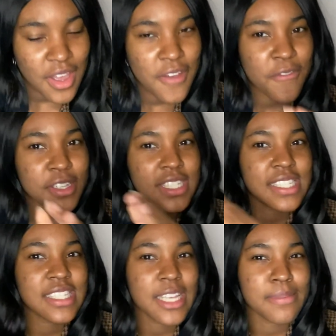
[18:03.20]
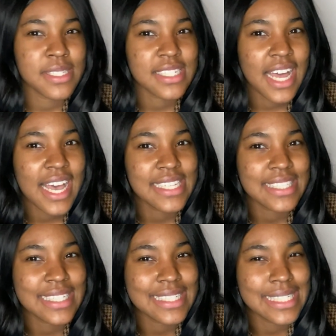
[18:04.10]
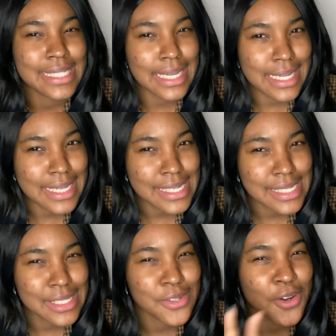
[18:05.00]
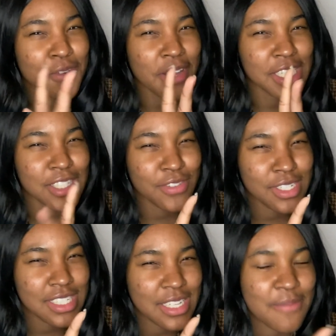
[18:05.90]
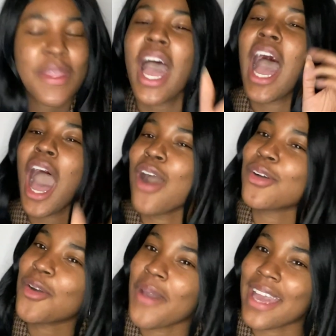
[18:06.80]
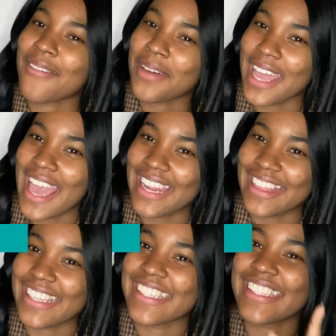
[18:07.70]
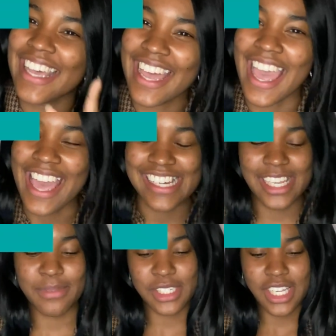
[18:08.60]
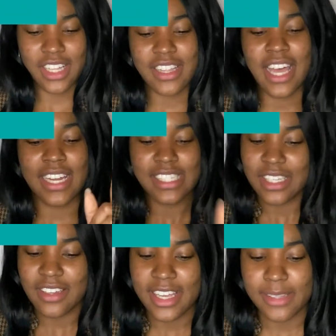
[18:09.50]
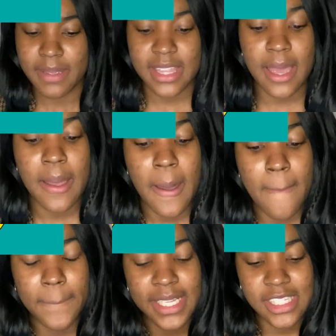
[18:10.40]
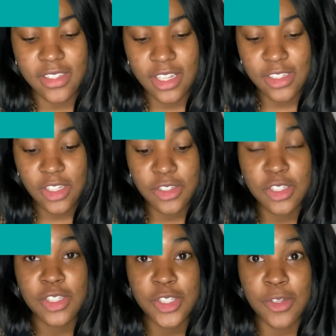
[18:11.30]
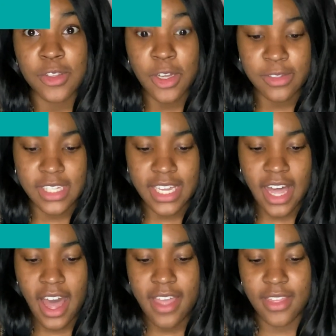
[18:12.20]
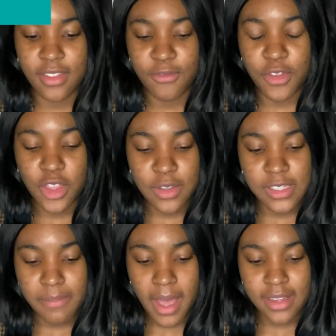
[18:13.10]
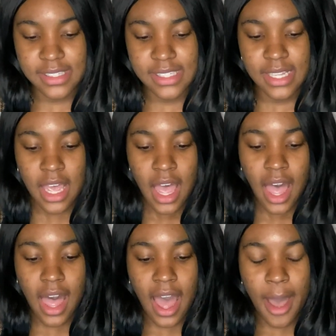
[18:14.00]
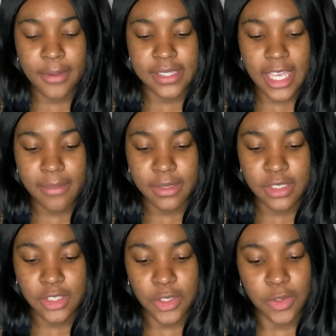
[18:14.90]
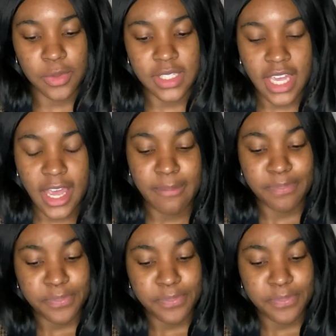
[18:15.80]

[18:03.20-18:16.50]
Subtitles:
versus subsidized it does, or vice versa. I'll go back when I edit this and double check on that and tell you guys about that. But so those are the 2 loans I got. And then for those amounts, I was able to get